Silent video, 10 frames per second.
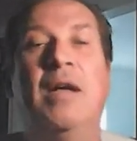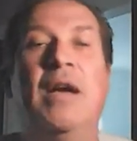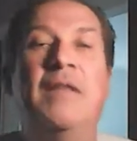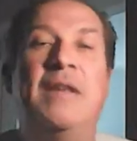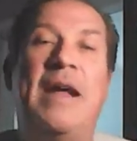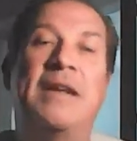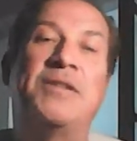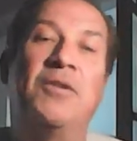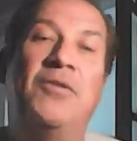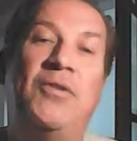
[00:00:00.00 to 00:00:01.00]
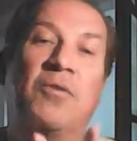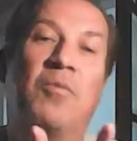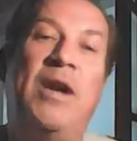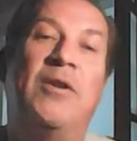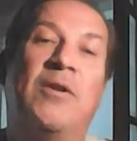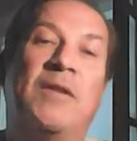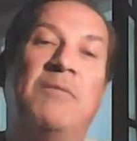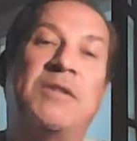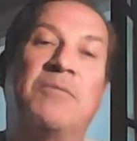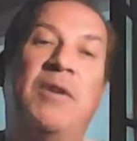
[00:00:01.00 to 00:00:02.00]
And then that has to go through the reader. Then
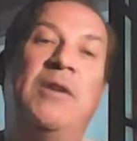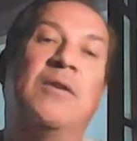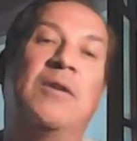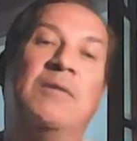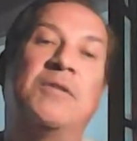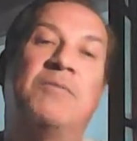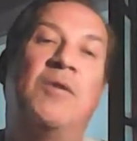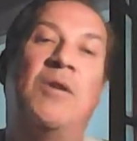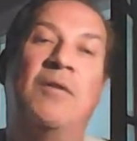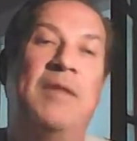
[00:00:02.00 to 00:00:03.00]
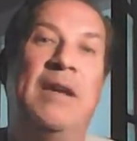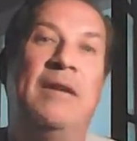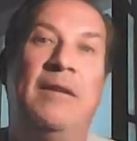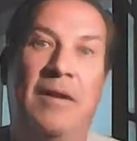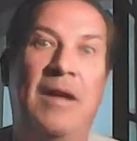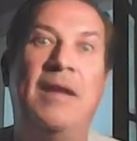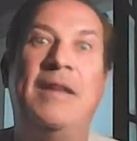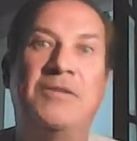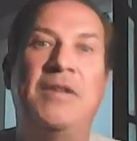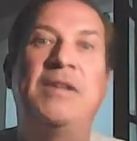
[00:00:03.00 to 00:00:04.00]
once the reader goes through all of what they're like, hey,
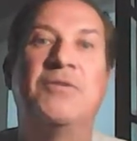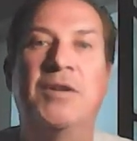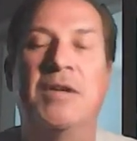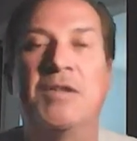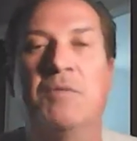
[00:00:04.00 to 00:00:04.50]
these are good.